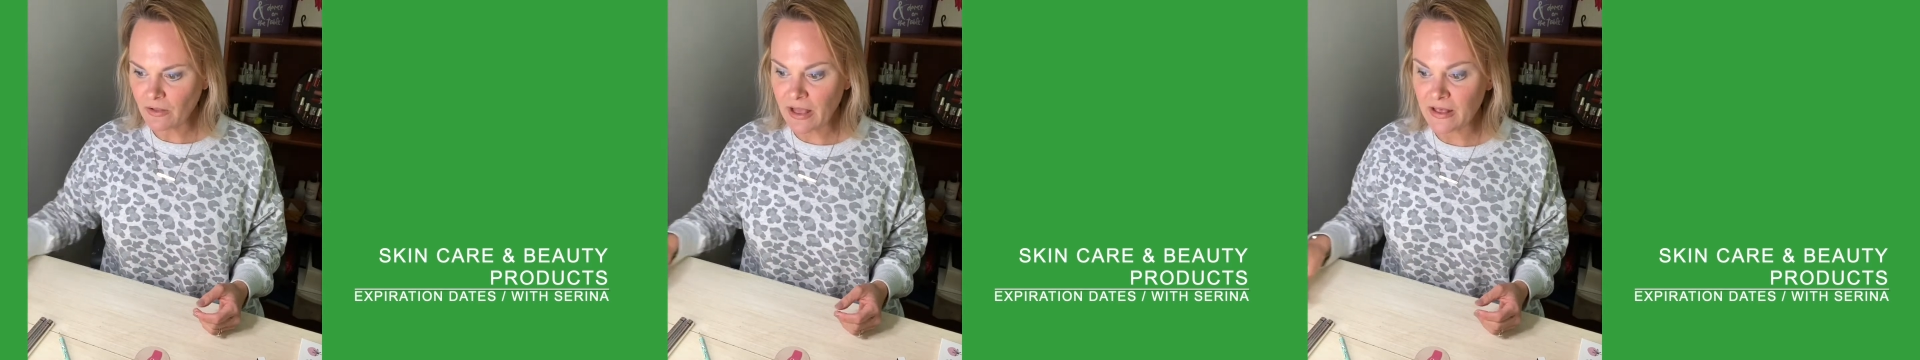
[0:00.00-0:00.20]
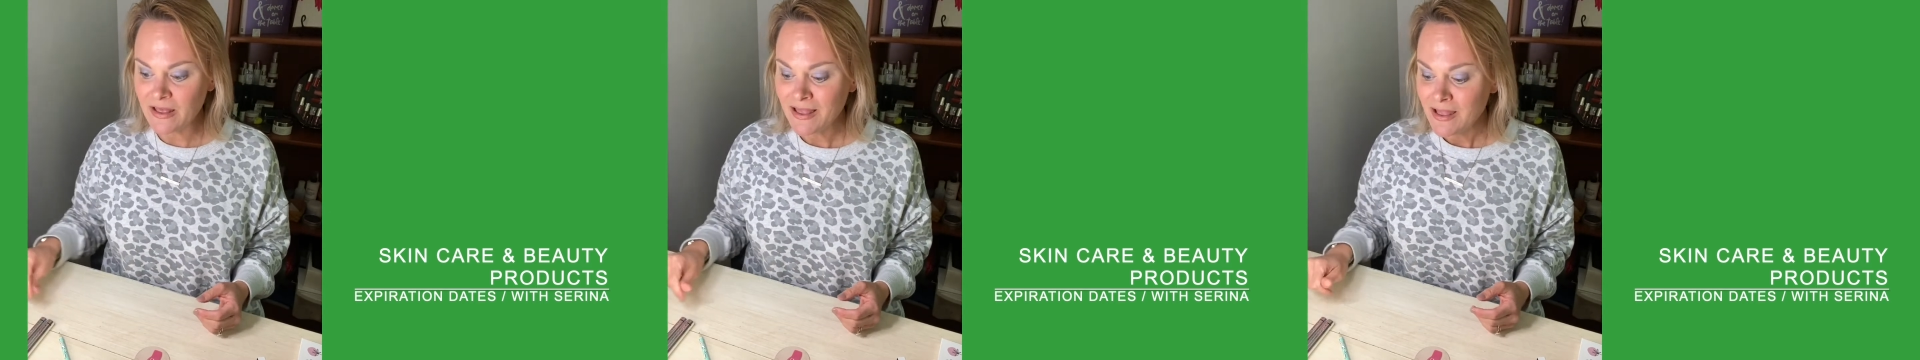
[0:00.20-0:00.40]

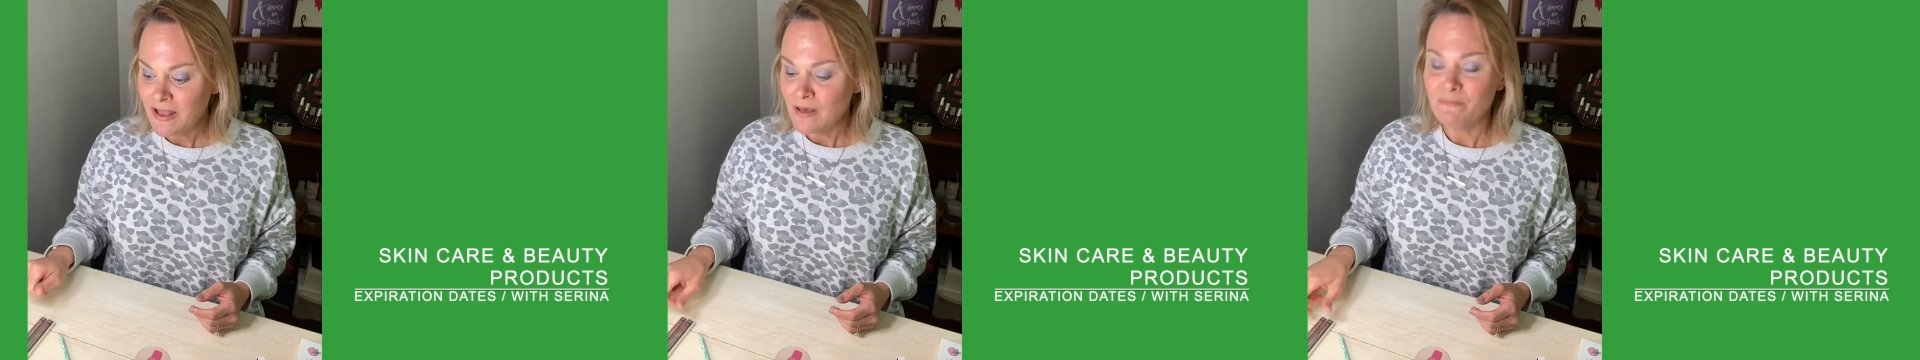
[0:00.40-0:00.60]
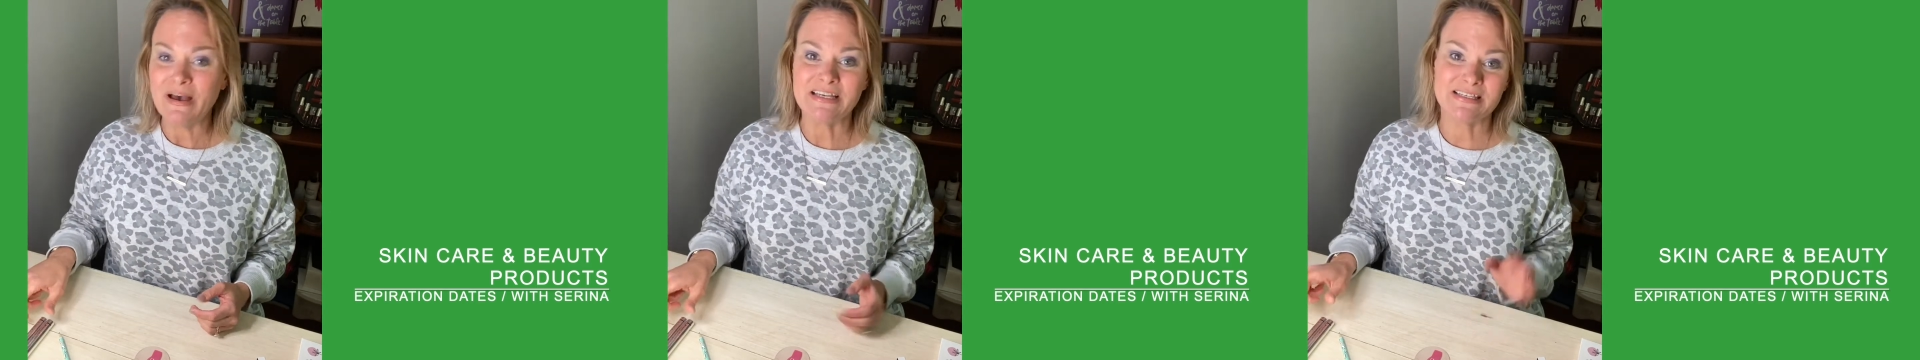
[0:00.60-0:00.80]
right,
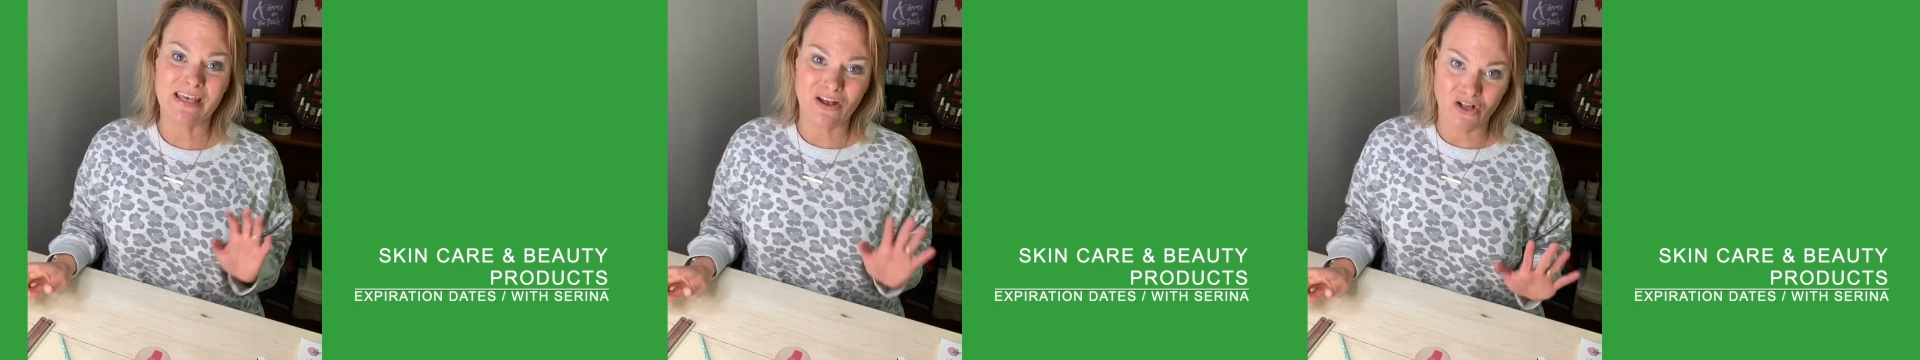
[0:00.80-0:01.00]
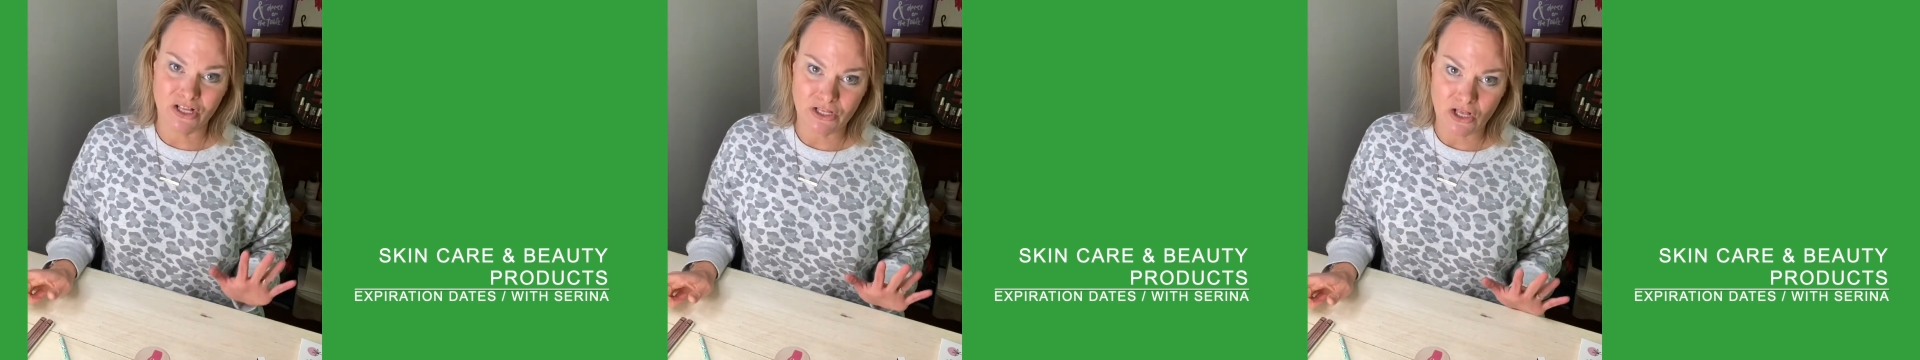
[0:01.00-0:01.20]

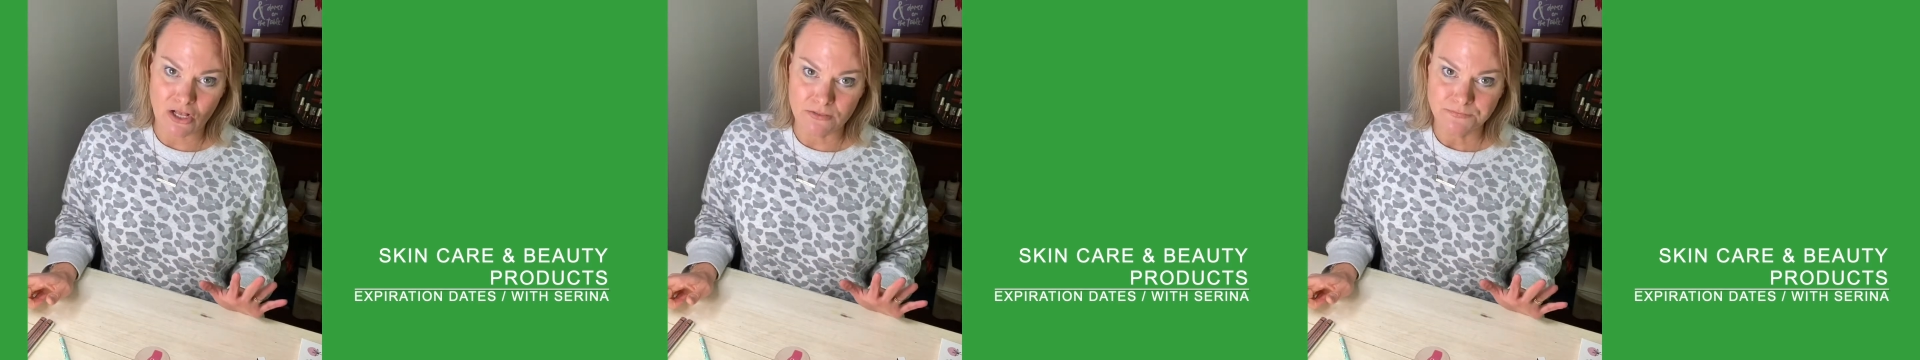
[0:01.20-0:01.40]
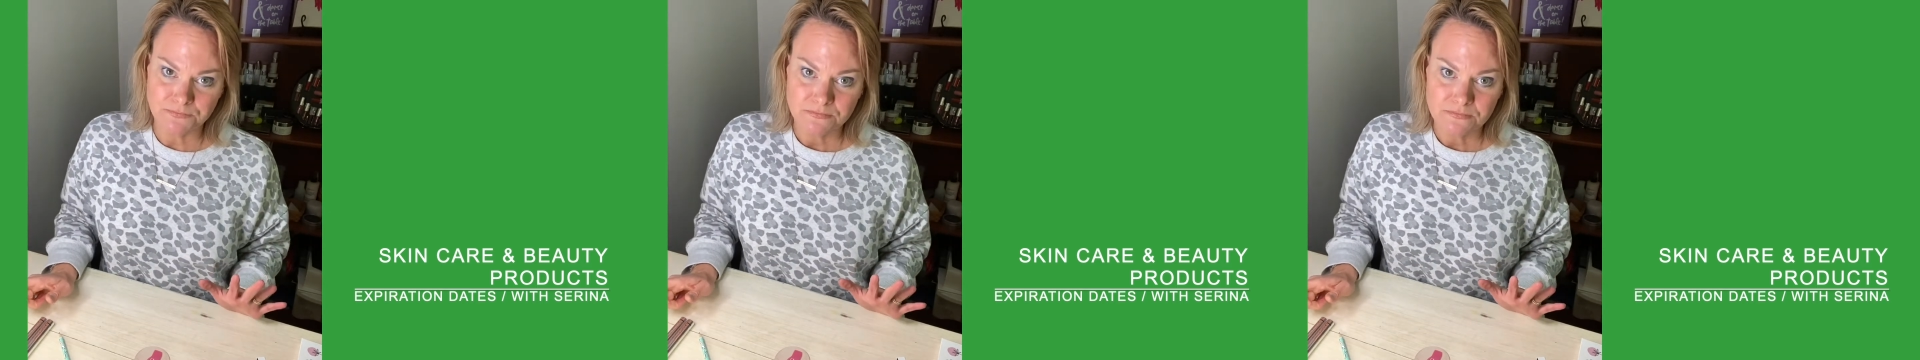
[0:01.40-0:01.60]
mascara,
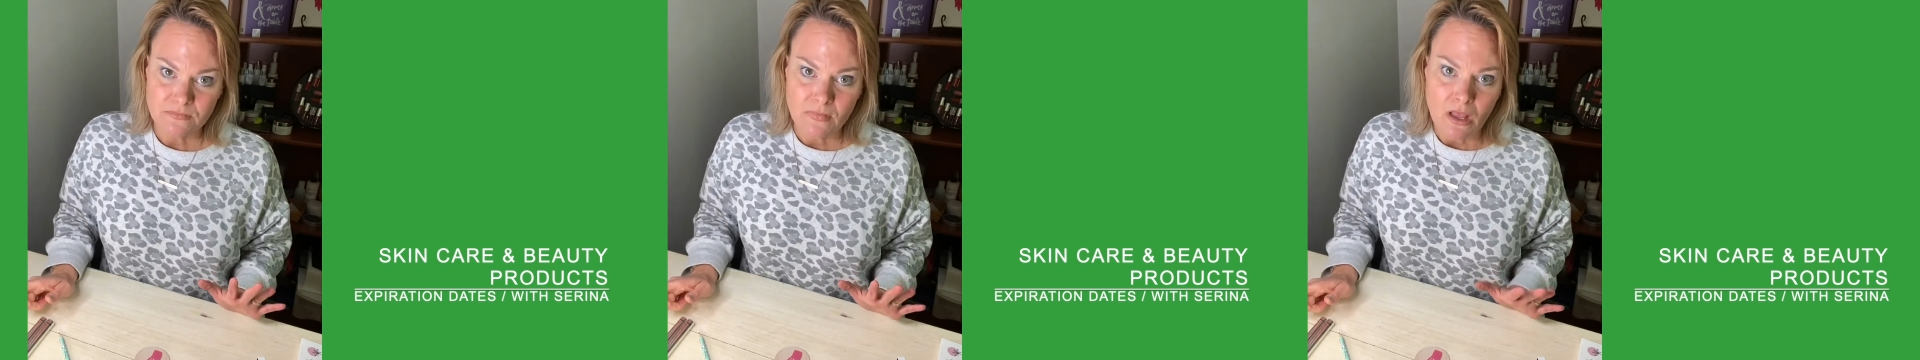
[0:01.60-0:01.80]
y'all.